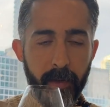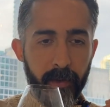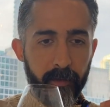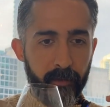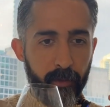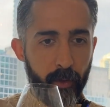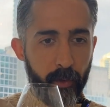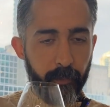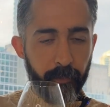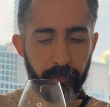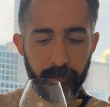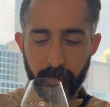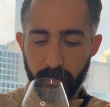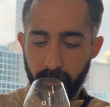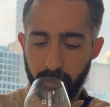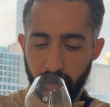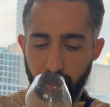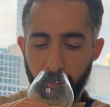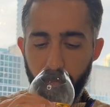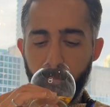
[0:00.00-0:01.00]
So
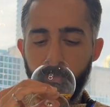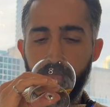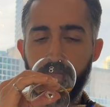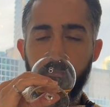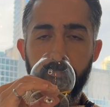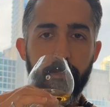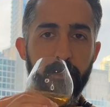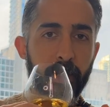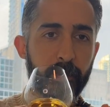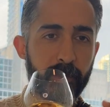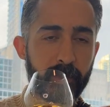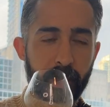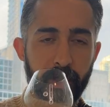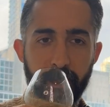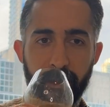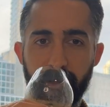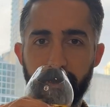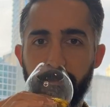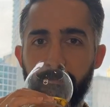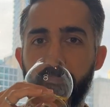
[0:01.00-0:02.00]
let me try
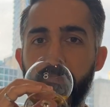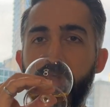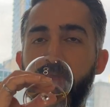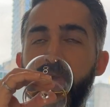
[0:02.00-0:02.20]
again.